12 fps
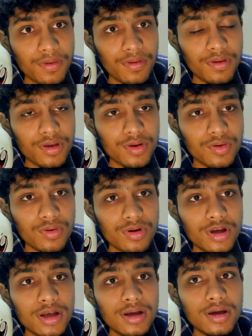you know,
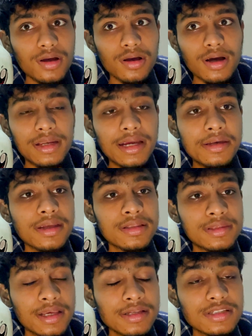connecting
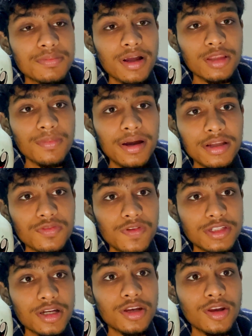things in mathematics which
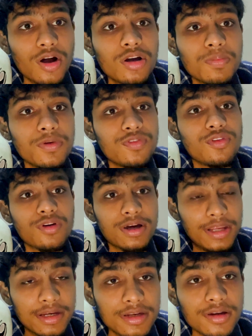are not before
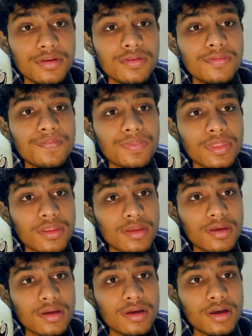connected,
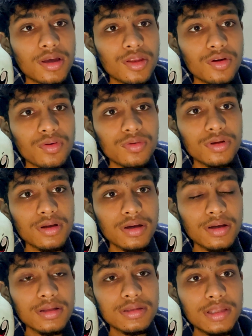you know,
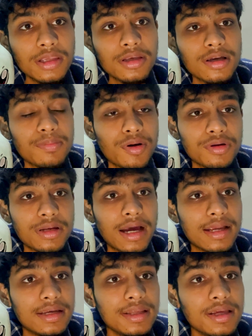thinking about an
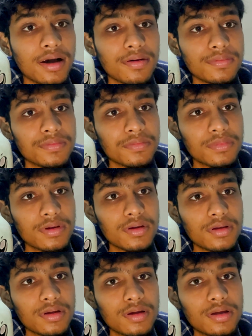idea
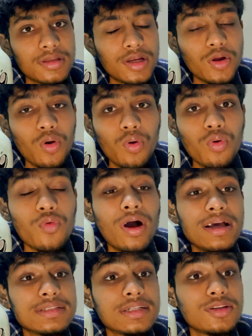that, oh, why
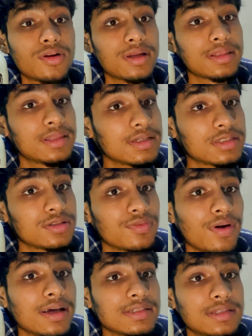is it not like this? Why
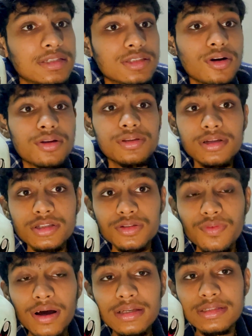is this not this?
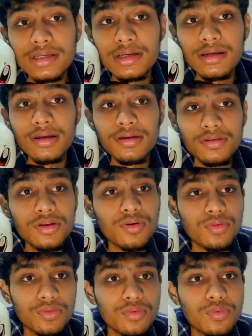Why is it, you know,
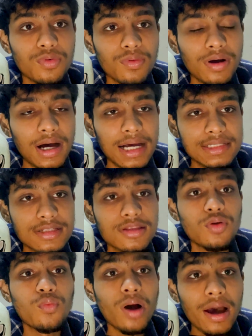asking the
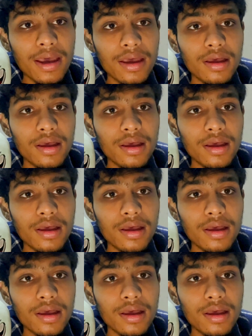why.